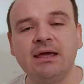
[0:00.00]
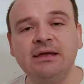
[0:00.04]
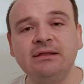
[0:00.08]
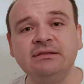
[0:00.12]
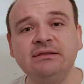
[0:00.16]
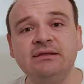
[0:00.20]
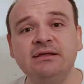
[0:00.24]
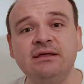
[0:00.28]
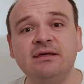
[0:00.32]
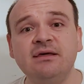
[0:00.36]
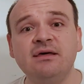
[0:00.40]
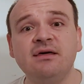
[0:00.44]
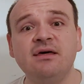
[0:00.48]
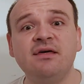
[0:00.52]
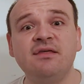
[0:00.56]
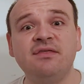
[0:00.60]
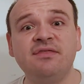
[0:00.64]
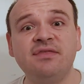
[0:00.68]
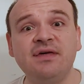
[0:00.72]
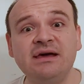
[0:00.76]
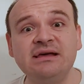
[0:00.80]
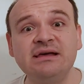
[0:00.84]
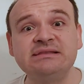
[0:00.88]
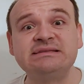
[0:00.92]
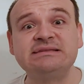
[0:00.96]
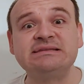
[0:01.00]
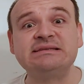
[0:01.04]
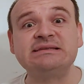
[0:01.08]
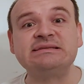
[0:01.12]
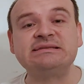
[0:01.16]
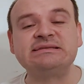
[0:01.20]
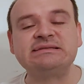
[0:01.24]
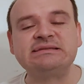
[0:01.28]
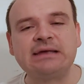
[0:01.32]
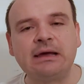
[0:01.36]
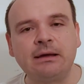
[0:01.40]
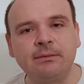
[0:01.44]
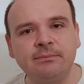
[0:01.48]
And that's
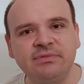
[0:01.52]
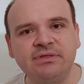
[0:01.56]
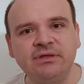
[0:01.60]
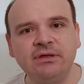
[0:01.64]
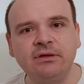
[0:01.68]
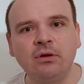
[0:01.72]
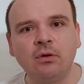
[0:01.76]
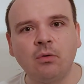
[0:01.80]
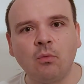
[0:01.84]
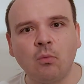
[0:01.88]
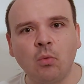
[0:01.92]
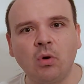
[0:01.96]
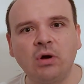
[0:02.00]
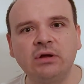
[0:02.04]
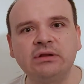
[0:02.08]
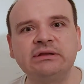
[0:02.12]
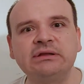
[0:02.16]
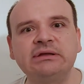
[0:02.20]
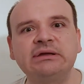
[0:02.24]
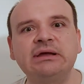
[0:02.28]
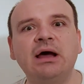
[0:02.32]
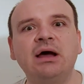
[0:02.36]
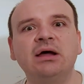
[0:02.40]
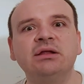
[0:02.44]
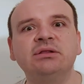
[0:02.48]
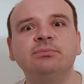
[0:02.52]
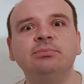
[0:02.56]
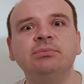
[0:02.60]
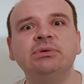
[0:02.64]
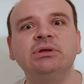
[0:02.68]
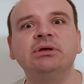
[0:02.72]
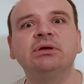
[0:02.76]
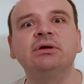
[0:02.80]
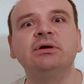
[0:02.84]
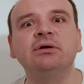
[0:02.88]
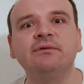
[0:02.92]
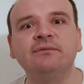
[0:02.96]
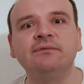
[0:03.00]
something what got
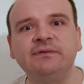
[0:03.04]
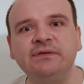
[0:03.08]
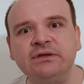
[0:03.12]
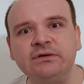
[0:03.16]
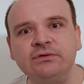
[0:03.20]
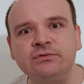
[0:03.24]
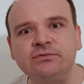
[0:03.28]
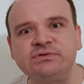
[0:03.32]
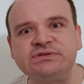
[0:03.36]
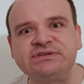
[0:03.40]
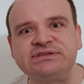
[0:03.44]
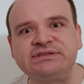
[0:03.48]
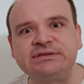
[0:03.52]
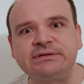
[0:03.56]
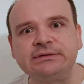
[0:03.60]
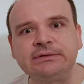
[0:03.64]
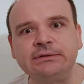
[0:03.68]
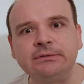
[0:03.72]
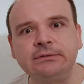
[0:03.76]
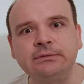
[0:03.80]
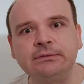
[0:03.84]
me confused.